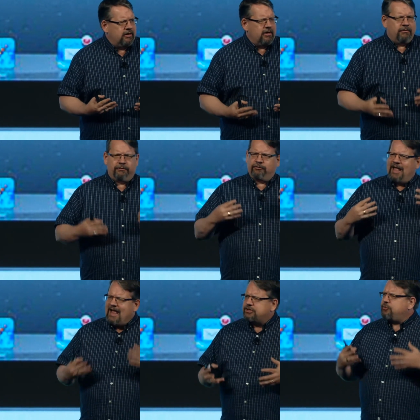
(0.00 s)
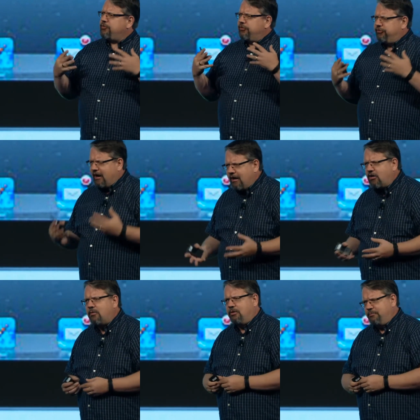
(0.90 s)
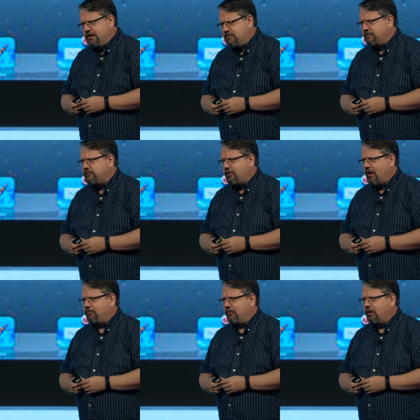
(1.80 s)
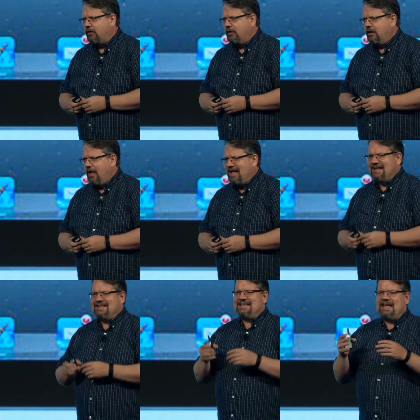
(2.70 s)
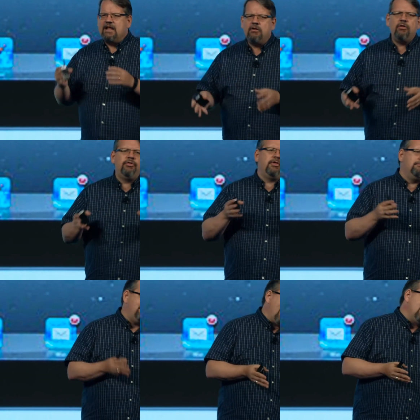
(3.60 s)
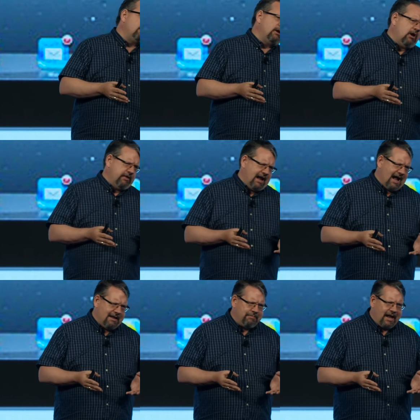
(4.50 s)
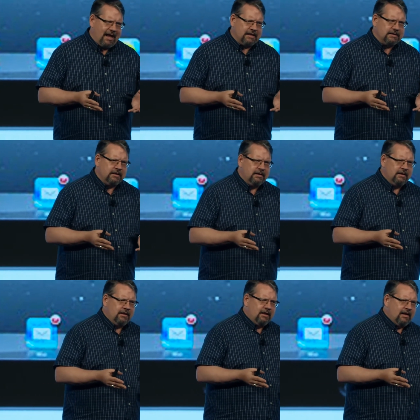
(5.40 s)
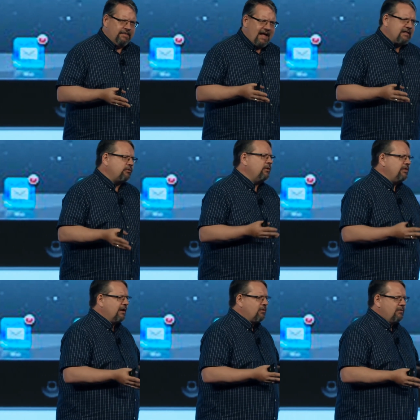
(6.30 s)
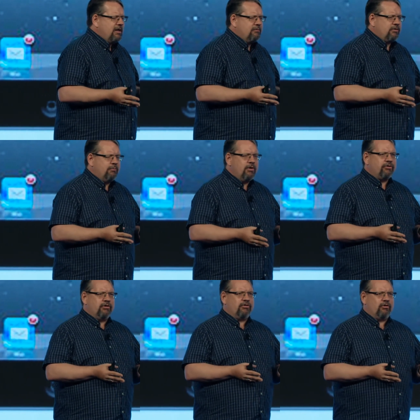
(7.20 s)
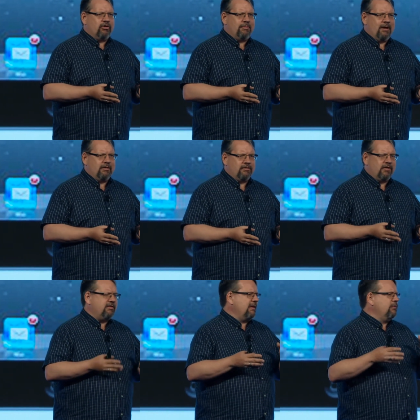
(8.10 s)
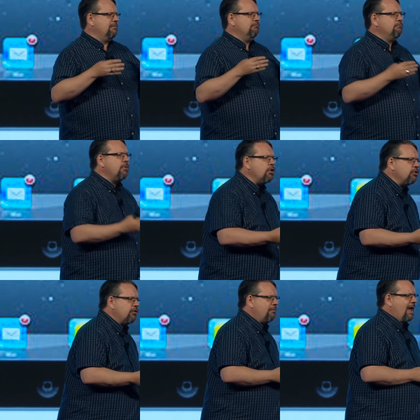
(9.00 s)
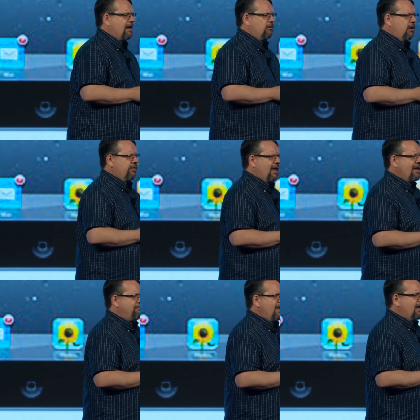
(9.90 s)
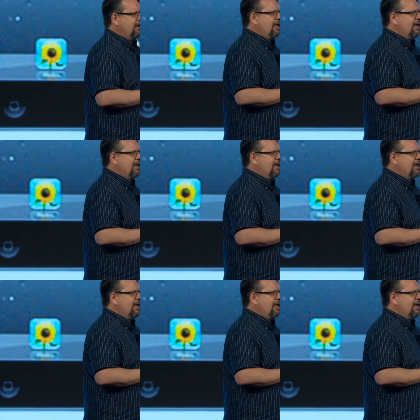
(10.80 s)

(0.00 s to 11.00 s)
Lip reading: Flash was a terrible piece of software, and it killed the battery on the iPad. And that's what he was most concerned about, is this thing would murder the battery on the iPad,